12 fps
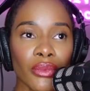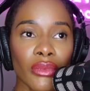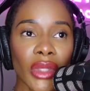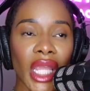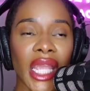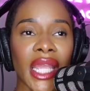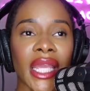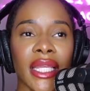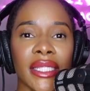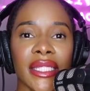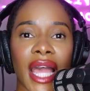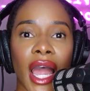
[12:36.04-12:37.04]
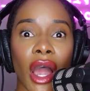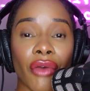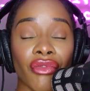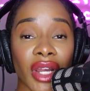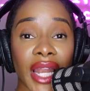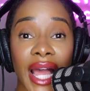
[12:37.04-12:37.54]
And I
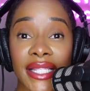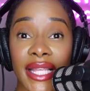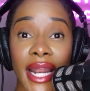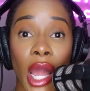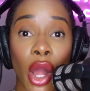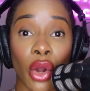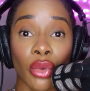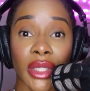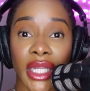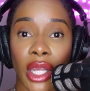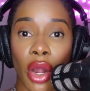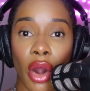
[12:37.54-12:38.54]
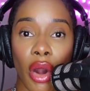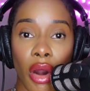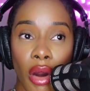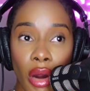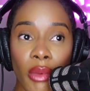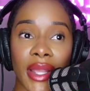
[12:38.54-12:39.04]
realized that I only
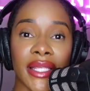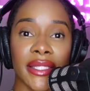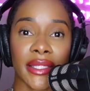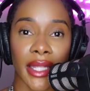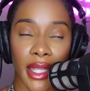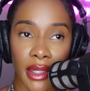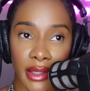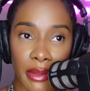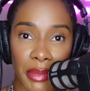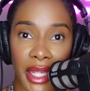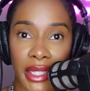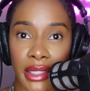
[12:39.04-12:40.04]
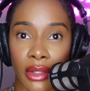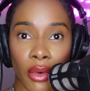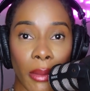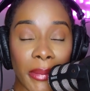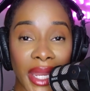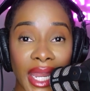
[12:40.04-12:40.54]
always depended
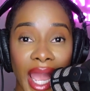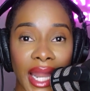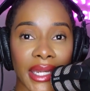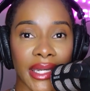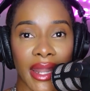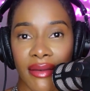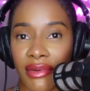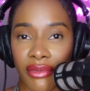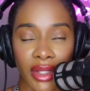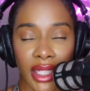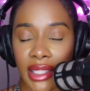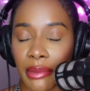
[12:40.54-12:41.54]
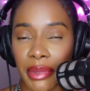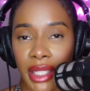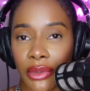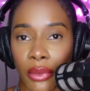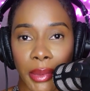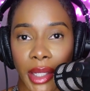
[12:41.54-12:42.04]
on me. I never really depend
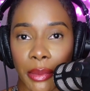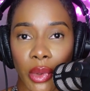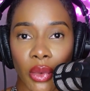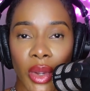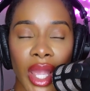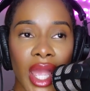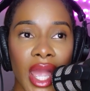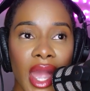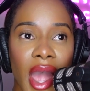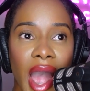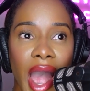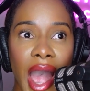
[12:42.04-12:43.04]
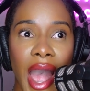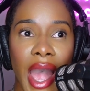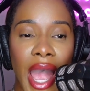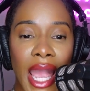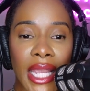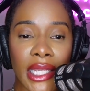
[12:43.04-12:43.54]
on people.
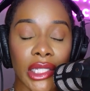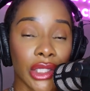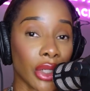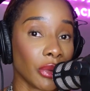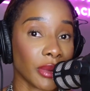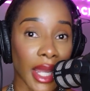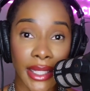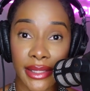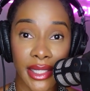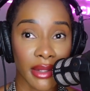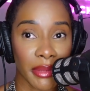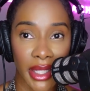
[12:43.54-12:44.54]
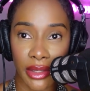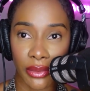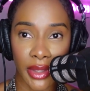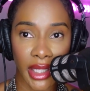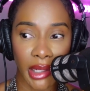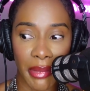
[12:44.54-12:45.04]
I don't like to depend on
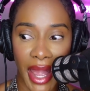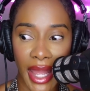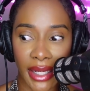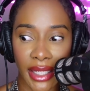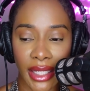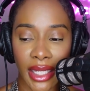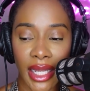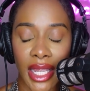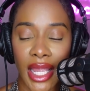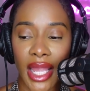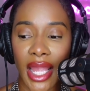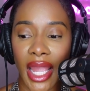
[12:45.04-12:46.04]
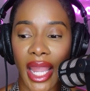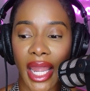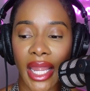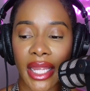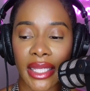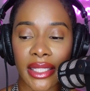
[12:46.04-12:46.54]
anybody.
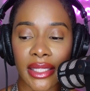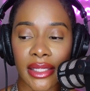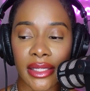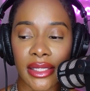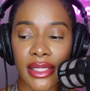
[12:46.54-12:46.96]
And